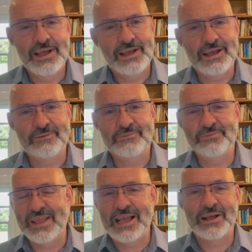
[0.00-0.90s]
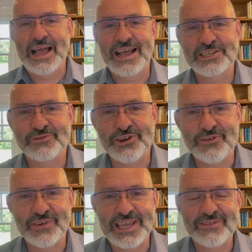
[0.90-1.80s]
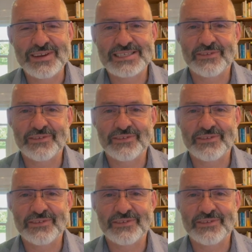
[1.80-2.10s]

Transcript: I ask for your forgiveness.